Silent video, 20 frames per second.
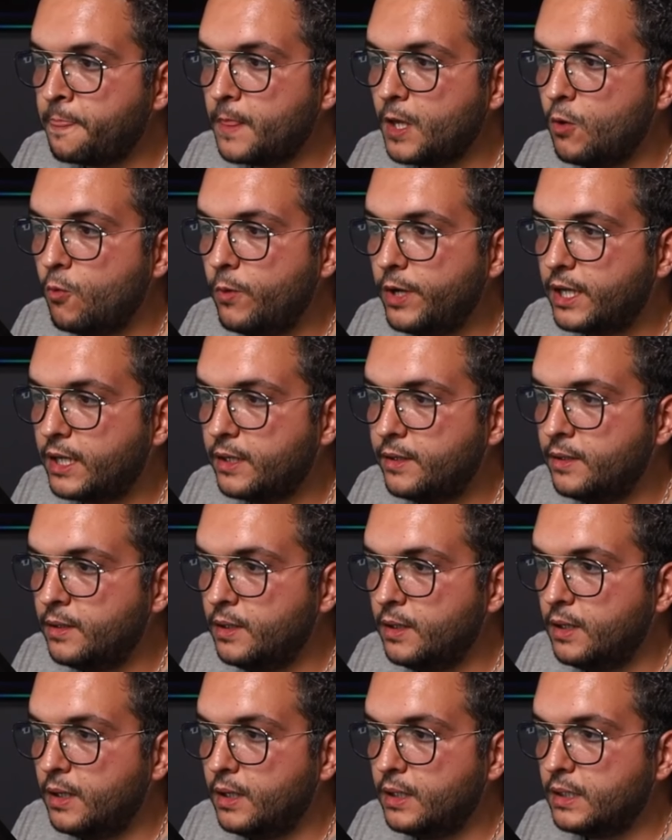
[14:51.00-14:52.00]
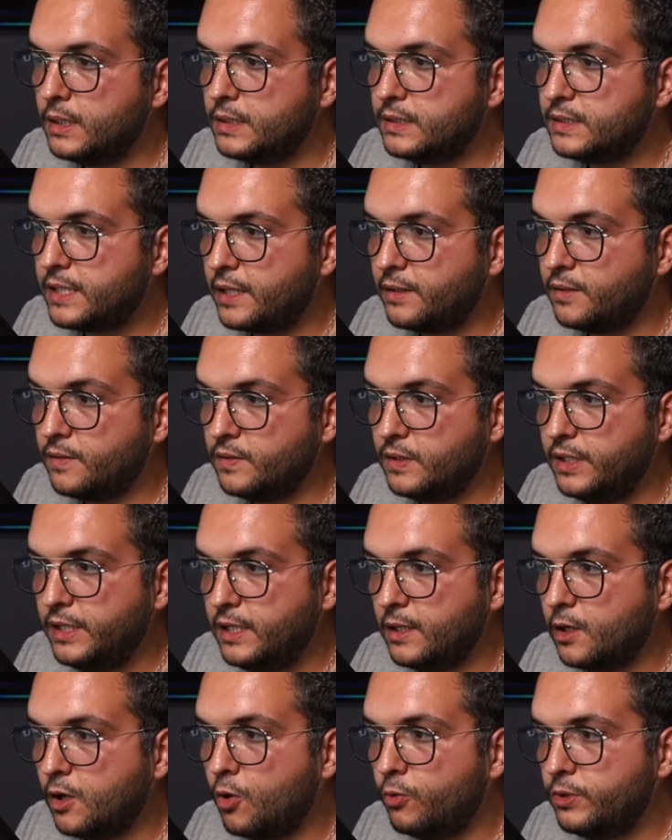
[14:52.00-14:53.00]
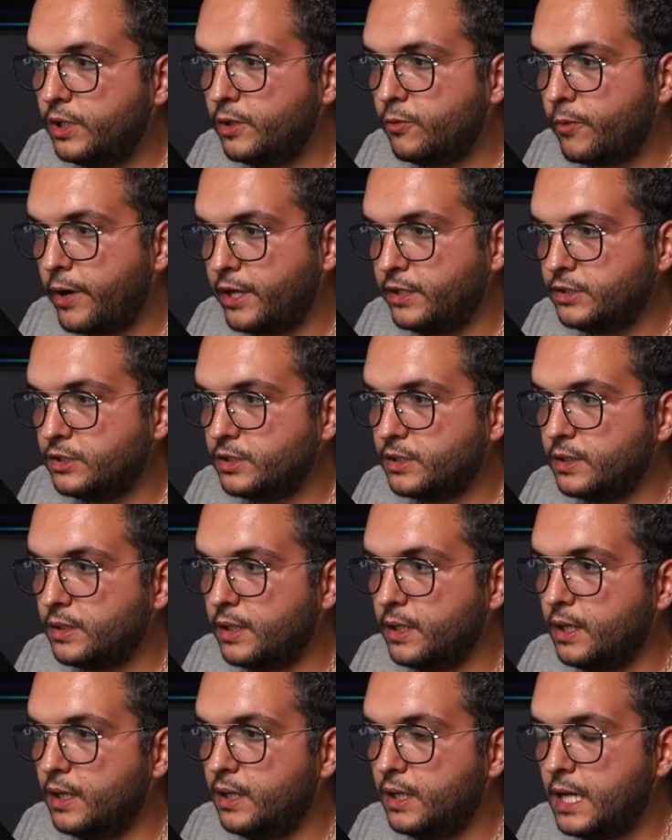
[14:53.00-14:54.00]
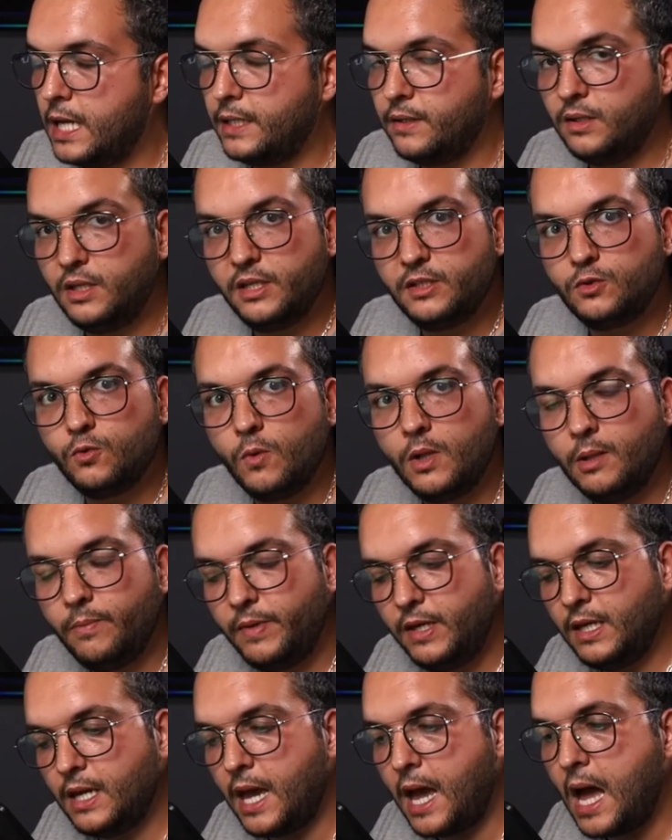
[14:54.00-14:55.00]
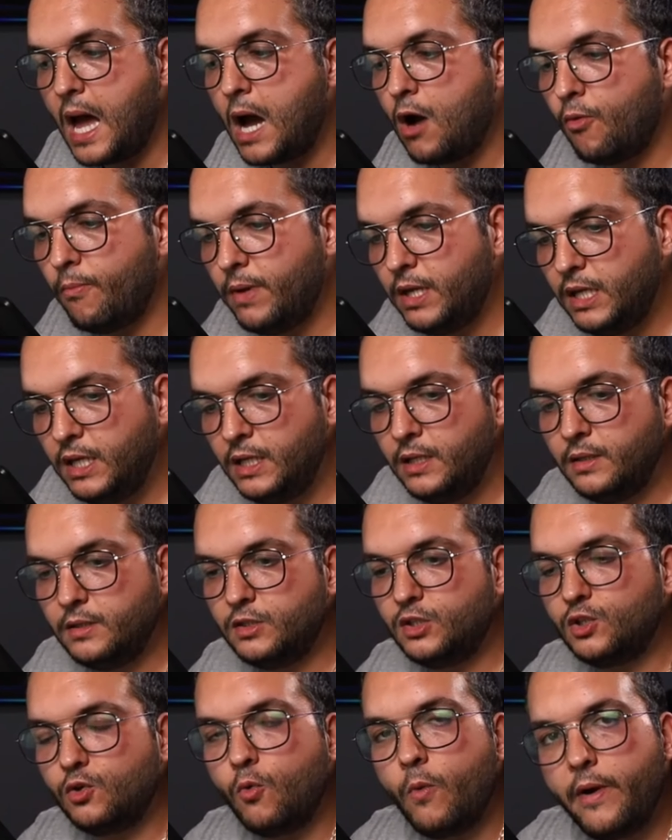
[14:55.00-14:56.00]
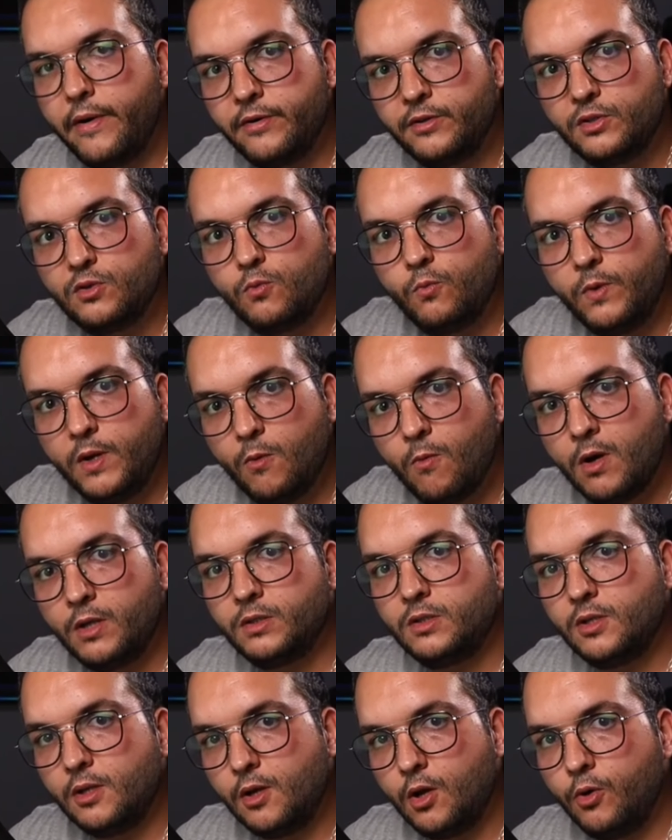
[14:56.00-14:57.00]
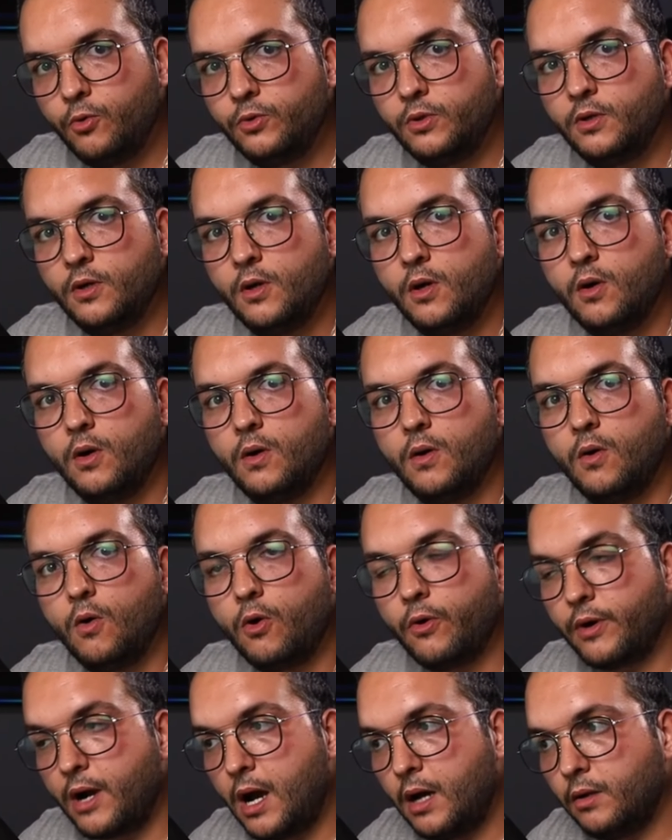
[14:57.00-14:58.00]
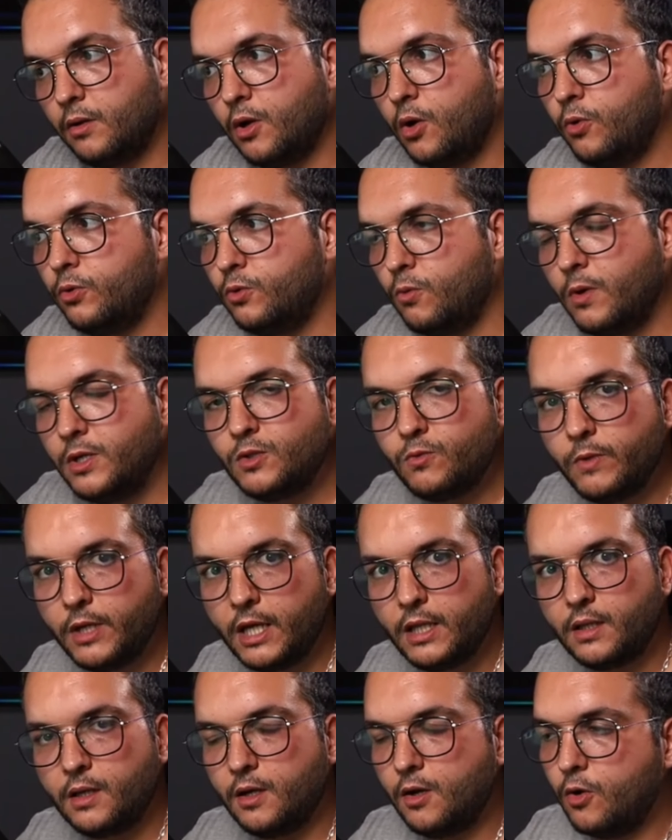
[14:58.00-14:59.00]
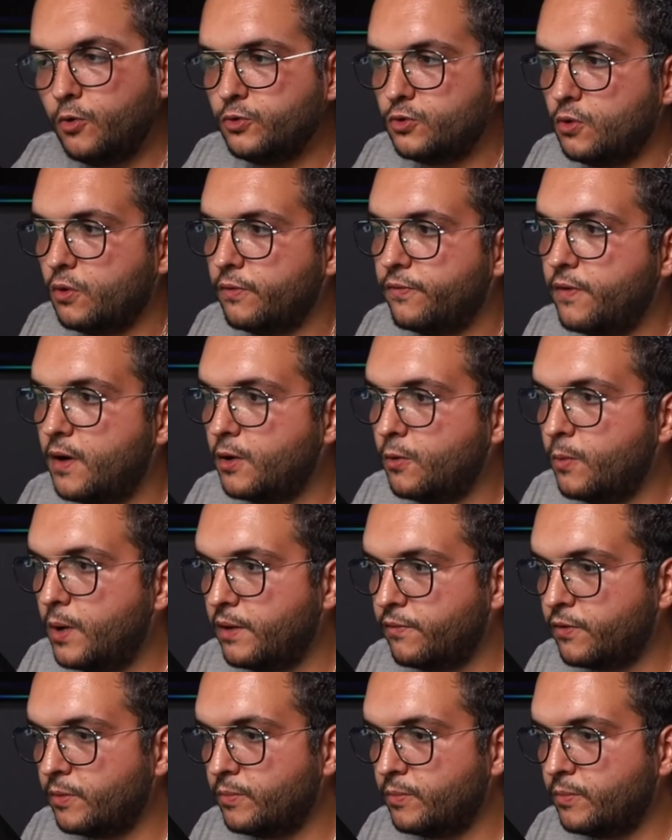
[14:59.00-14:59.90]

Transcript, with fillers: We can set the loading range, uh, and this will be how many squares we want to load or unload once we get close or far away from